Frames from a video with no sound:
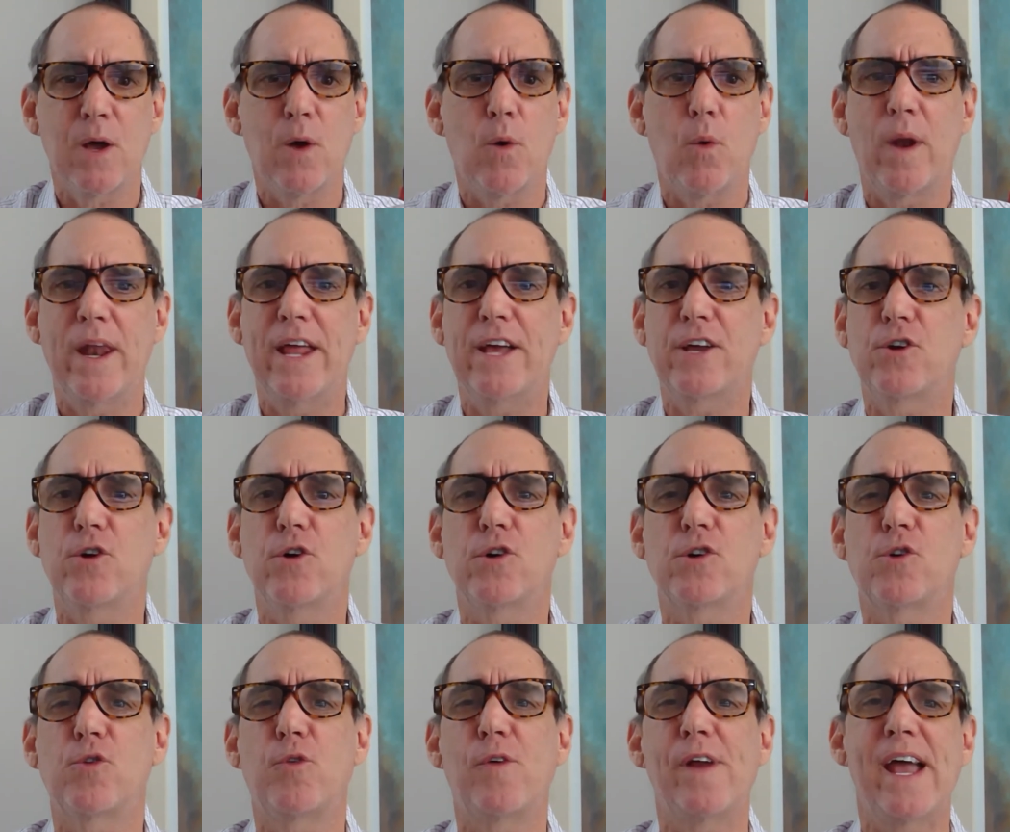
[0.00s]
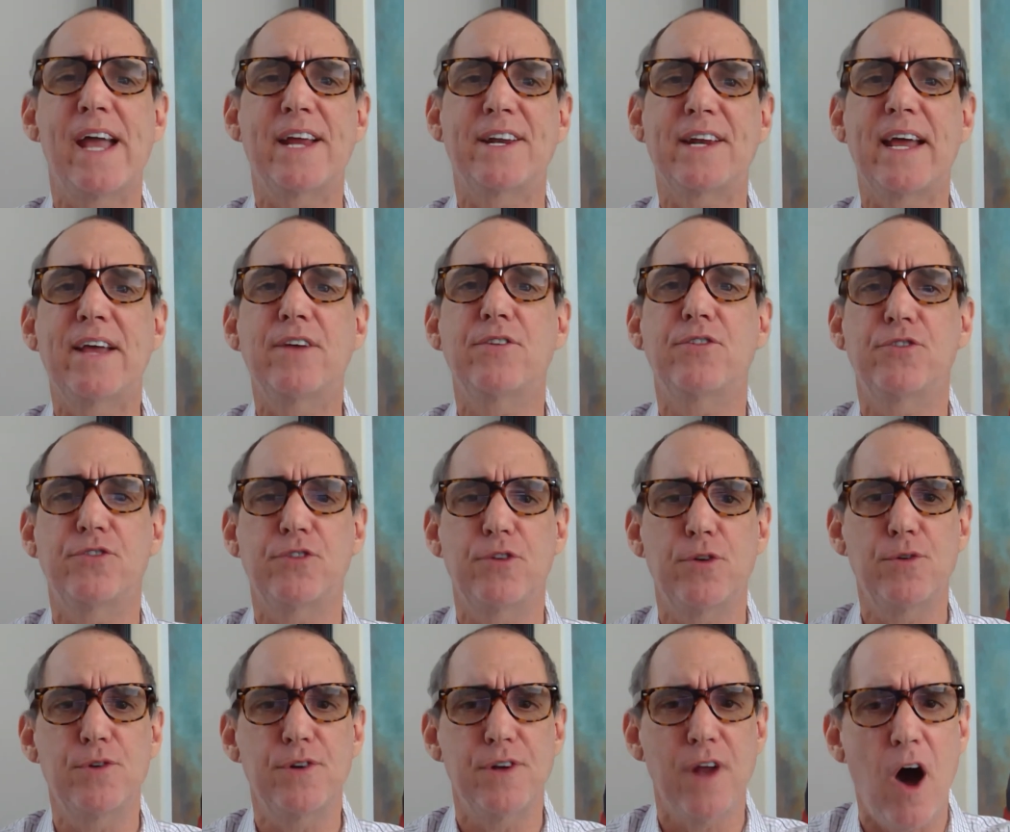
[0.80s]
well, it could create a
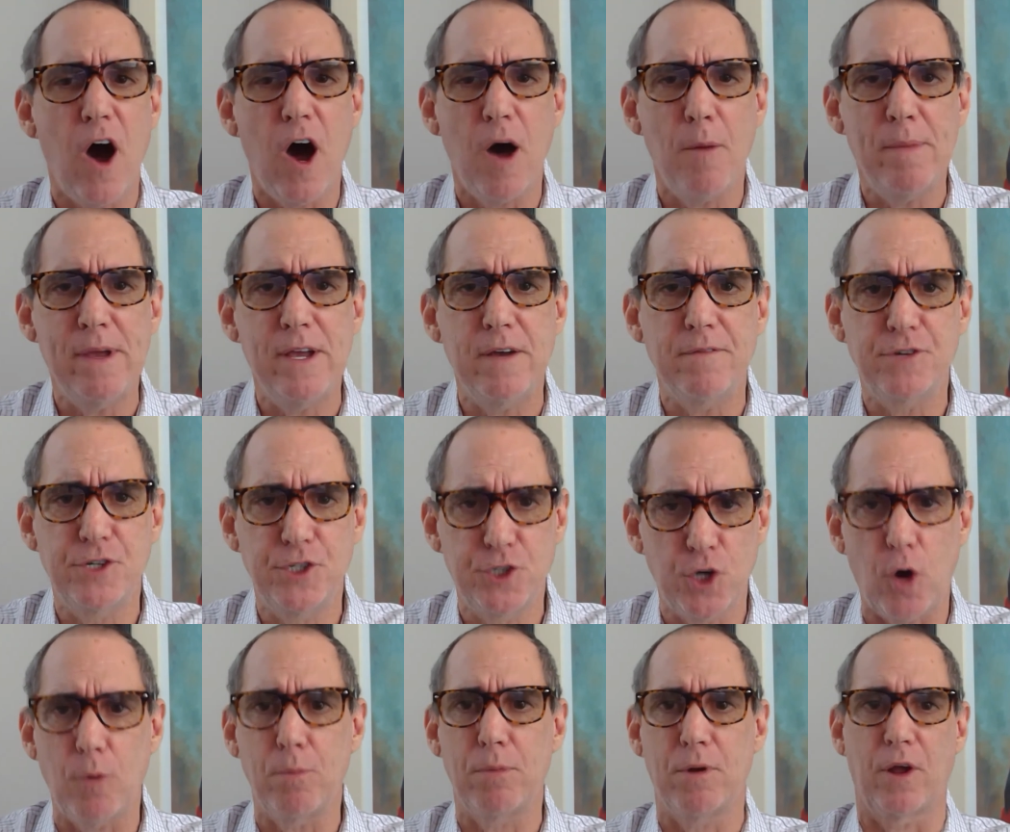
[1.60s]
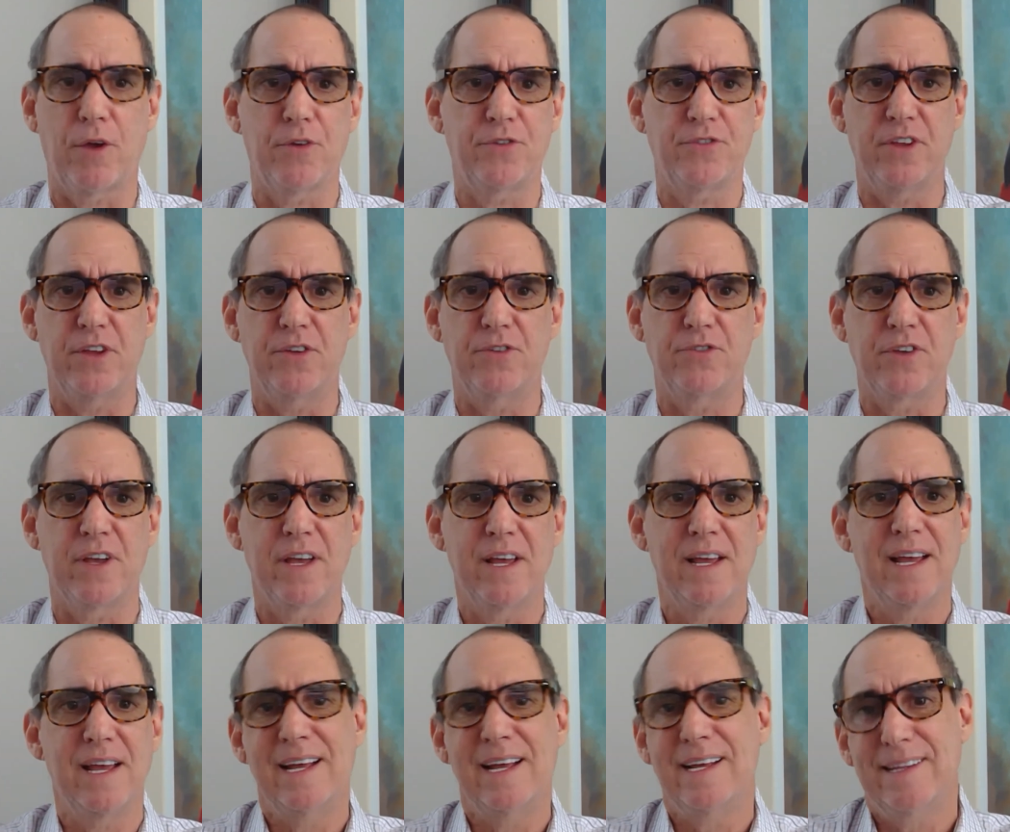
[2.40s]
tsunami of job losses
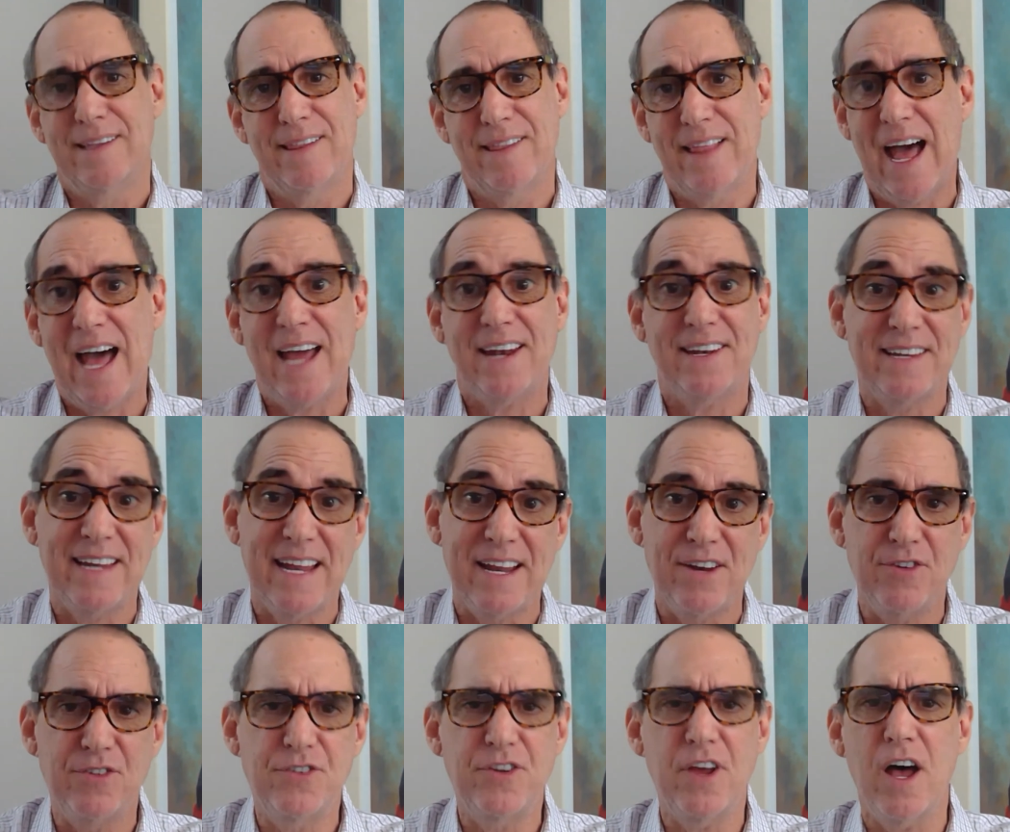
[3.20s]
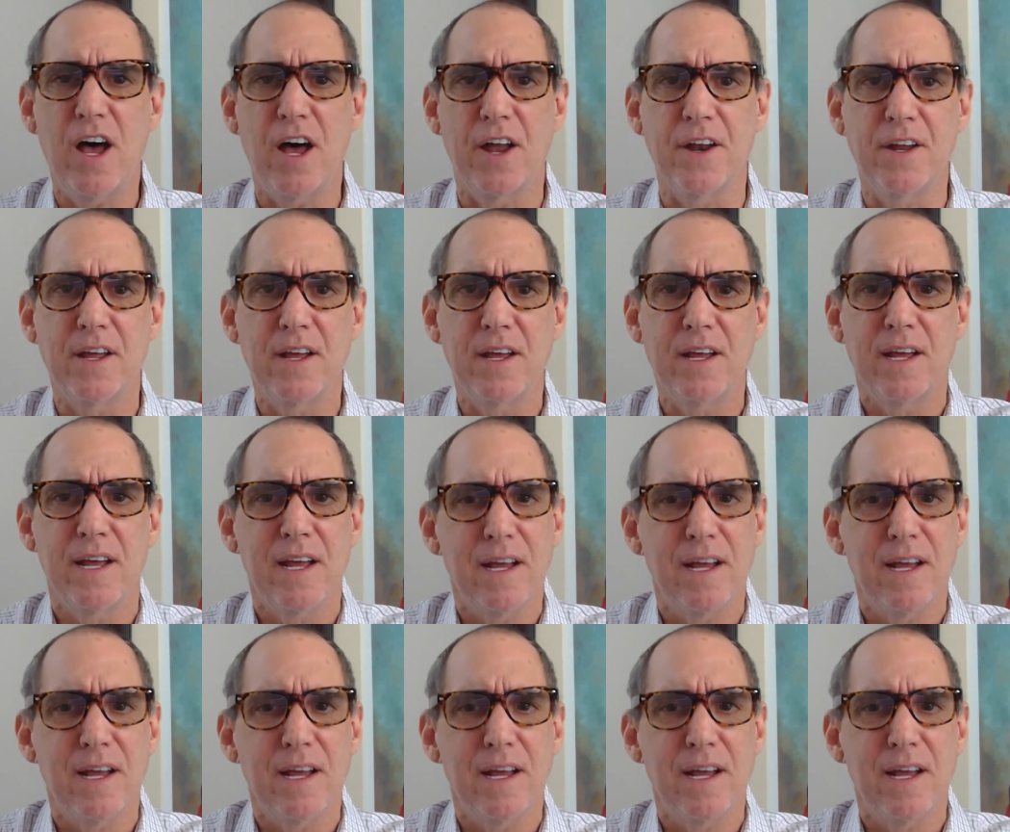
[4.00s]
that, in turn,